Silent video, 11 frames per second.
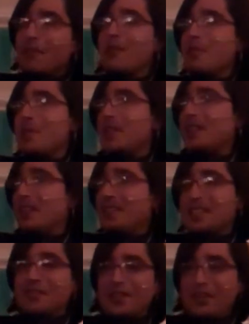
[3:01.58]
me repeat that
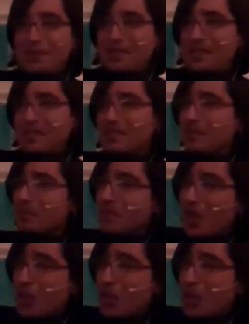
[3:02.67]
just for emphasis.